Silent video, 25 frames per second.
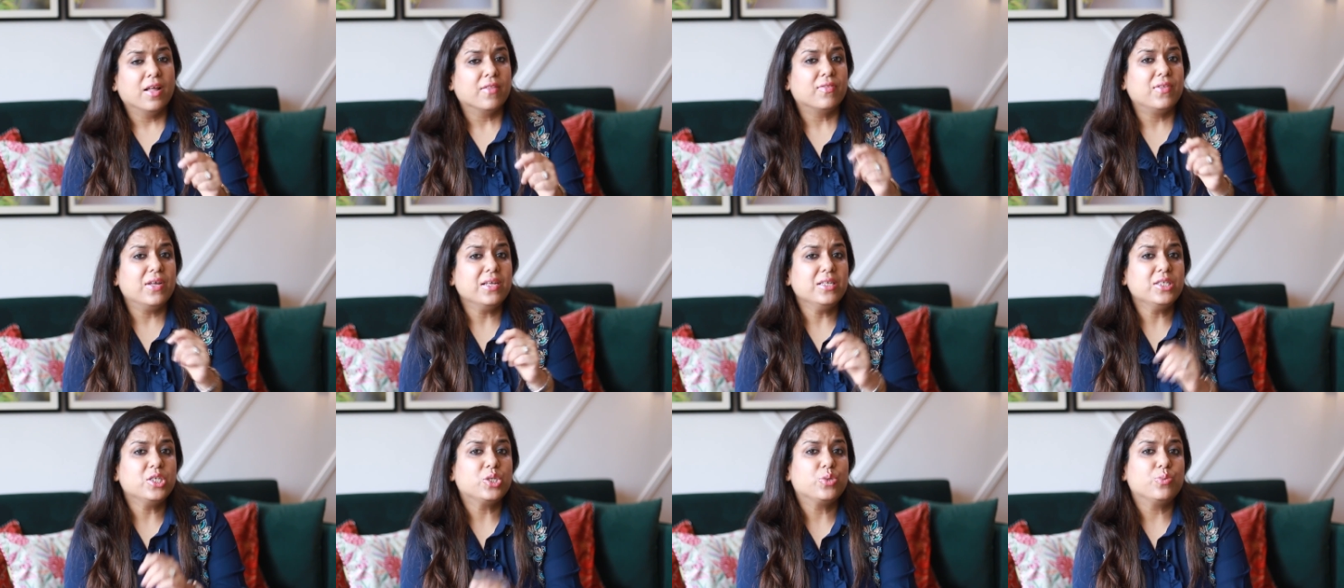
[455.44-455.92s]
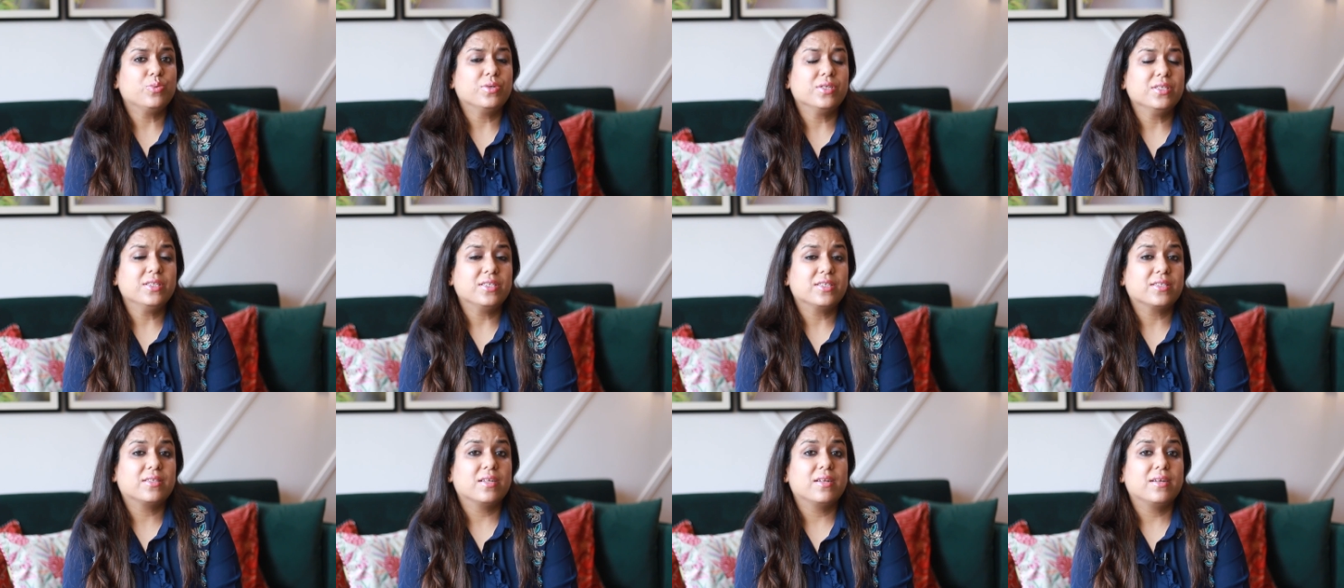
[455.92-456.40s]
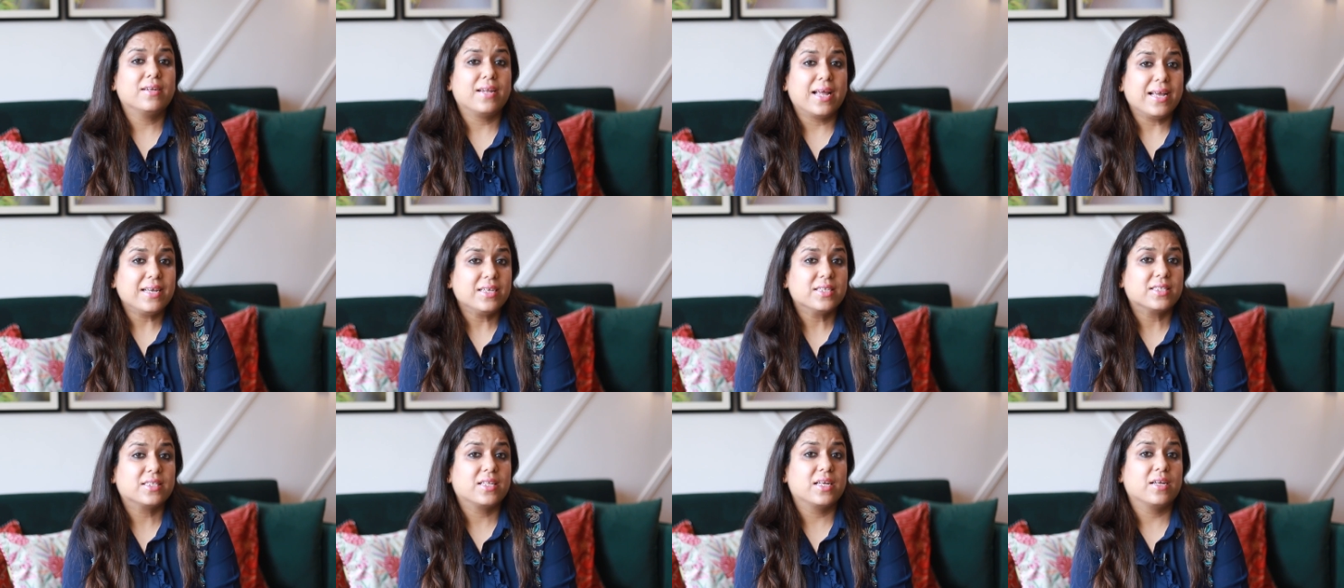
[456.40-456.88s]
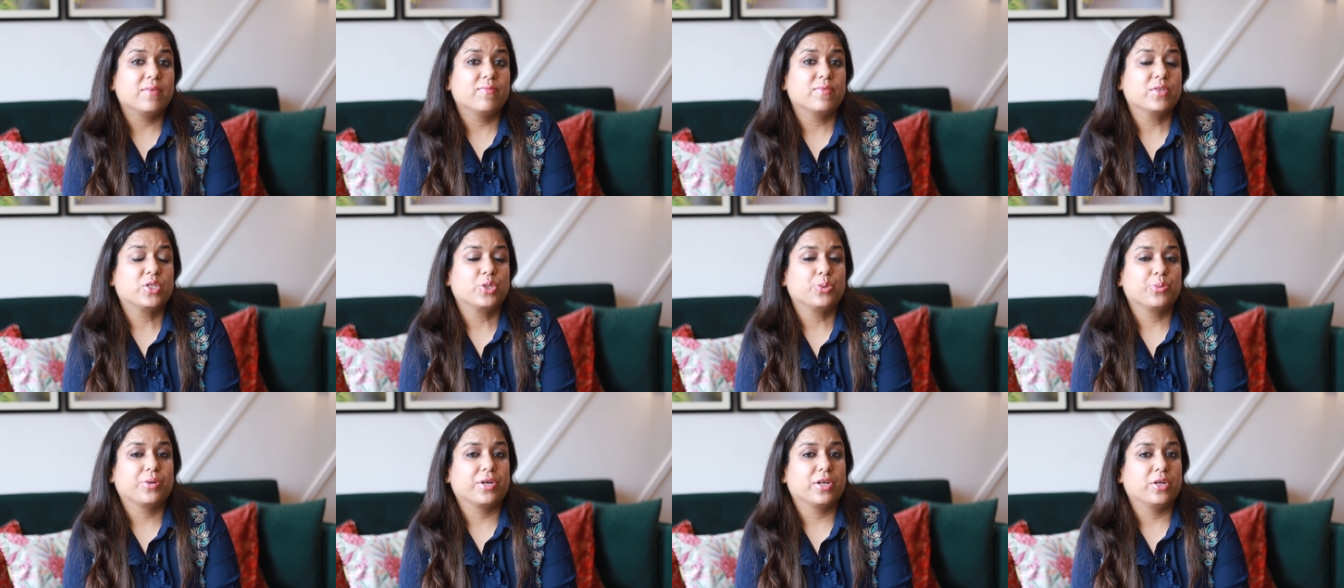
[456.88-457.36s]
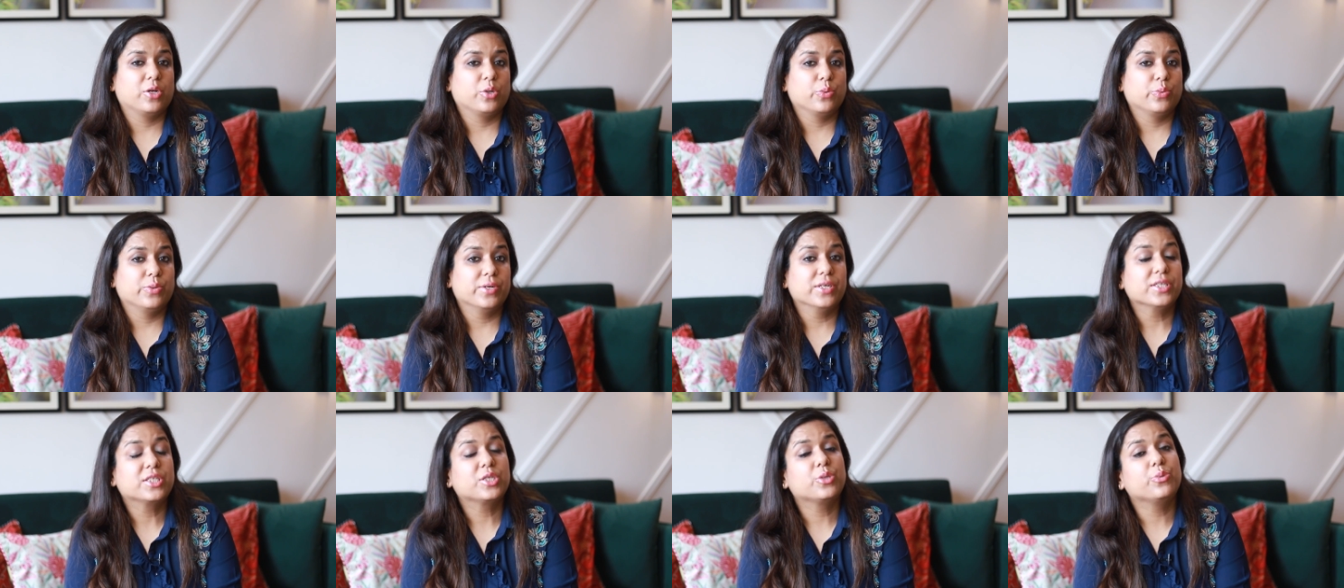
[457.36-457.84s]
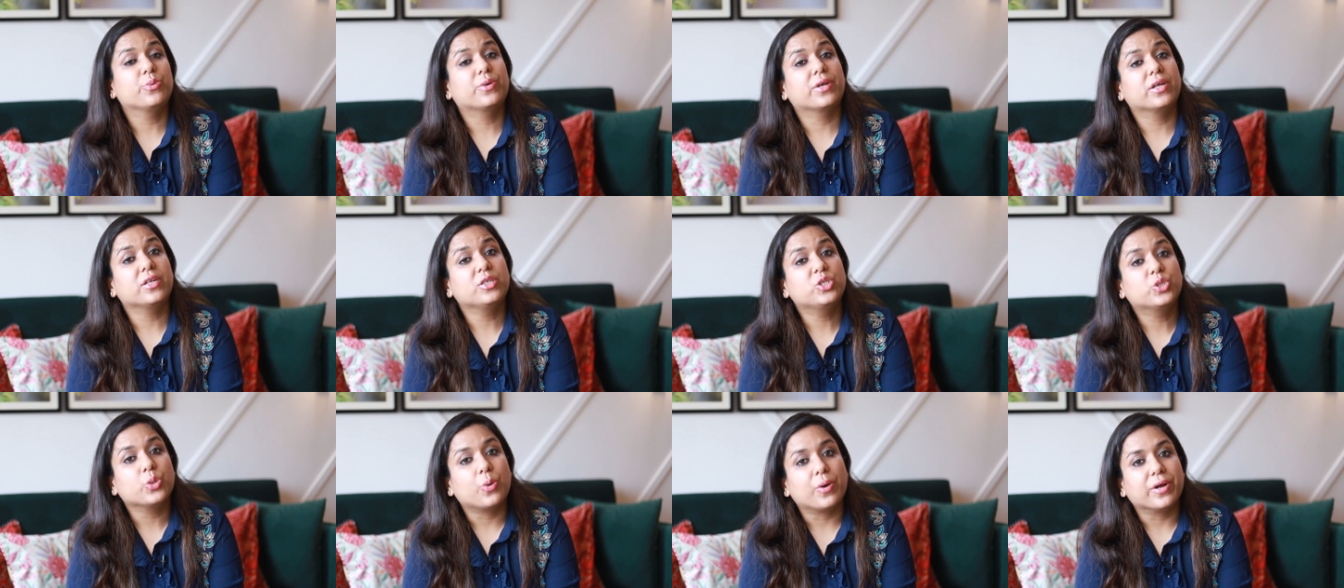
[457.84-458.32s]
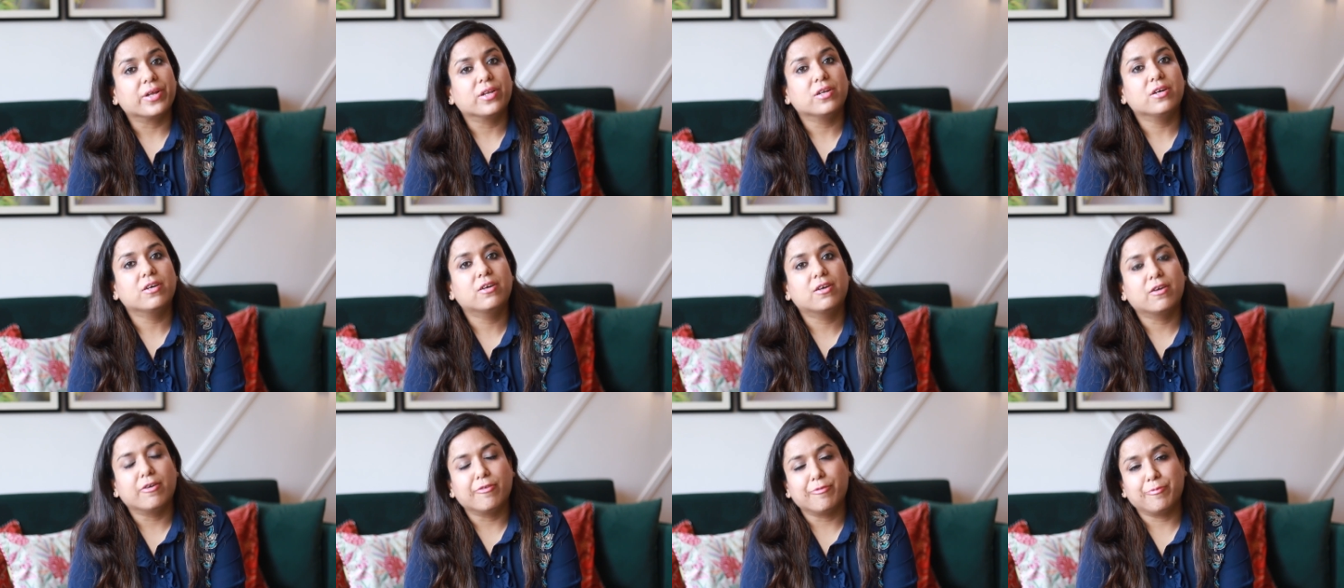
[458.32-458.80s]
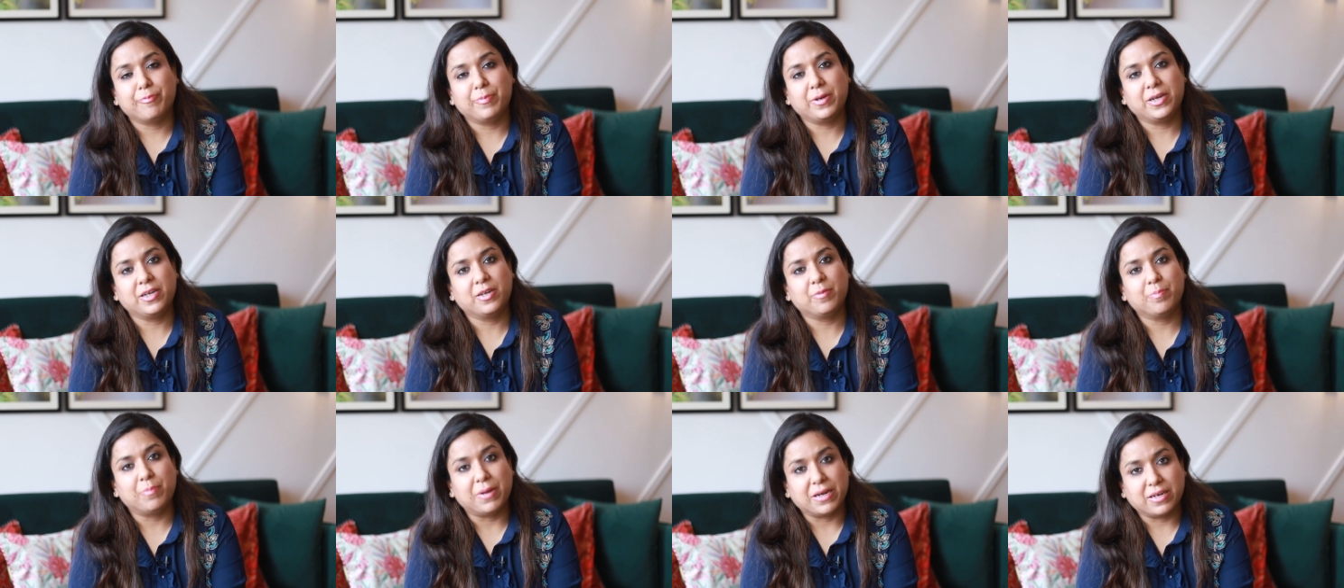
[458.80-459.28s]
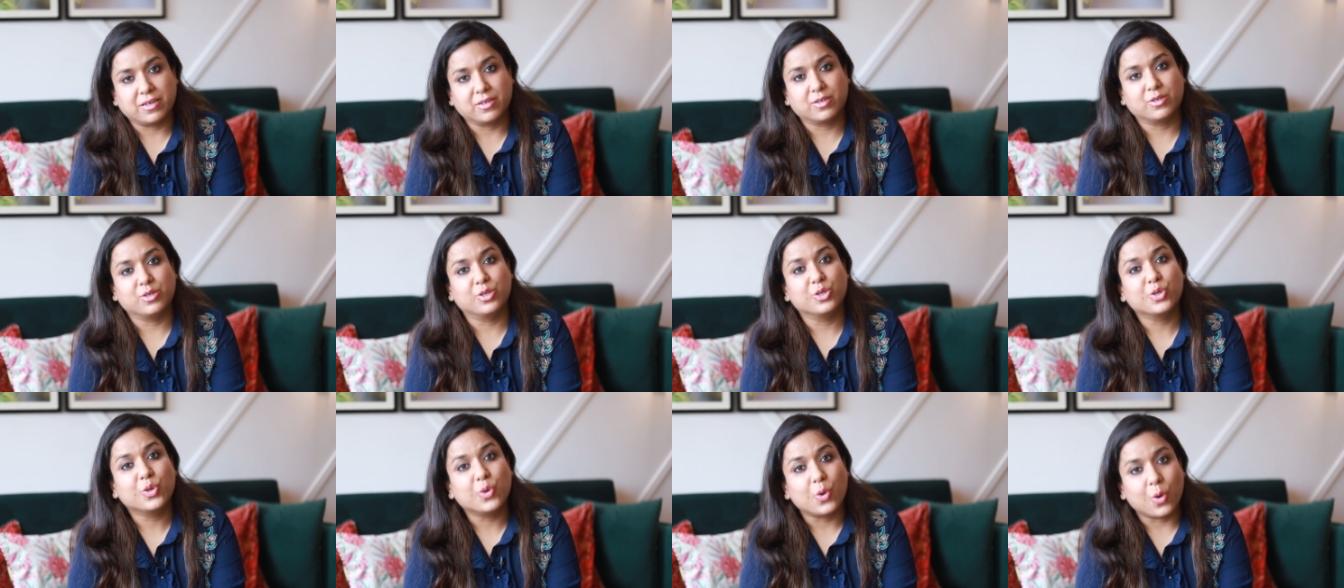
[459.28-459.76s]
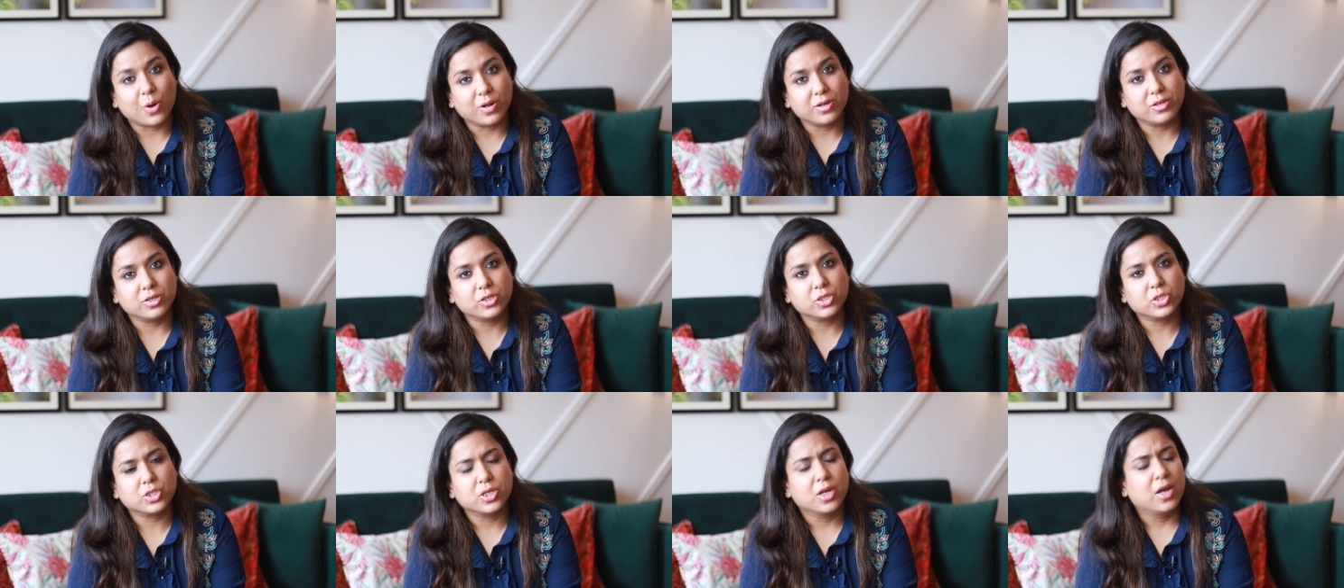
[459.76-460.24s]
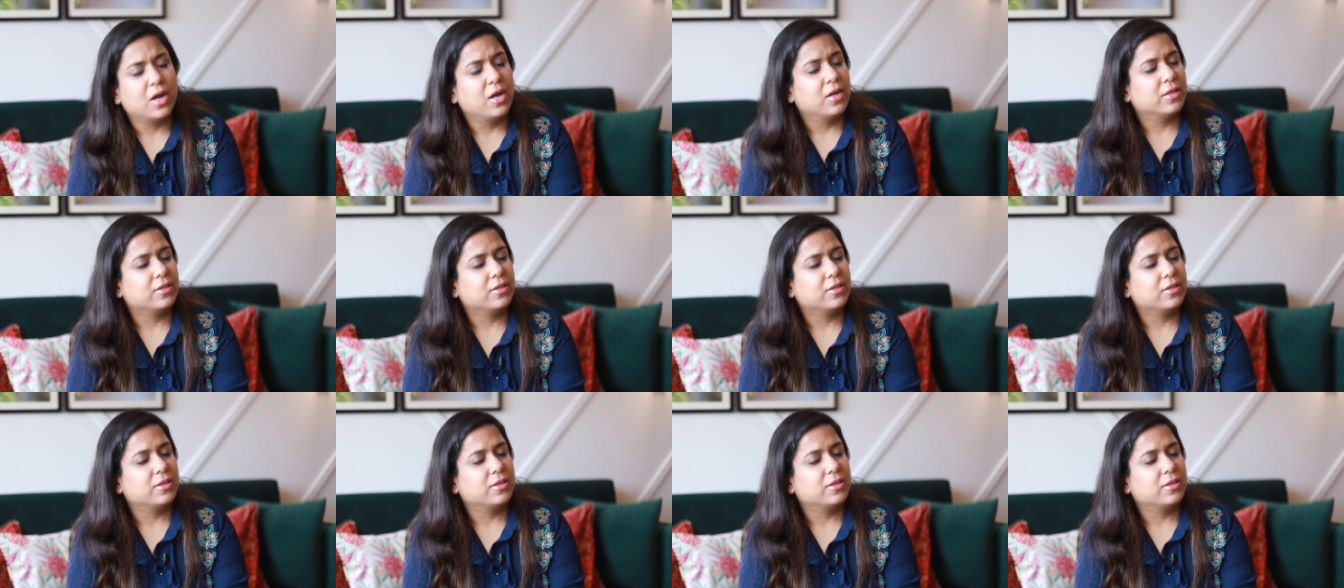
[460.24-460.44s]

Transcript: Then students, the next thing which you can do is you can join a government medical college.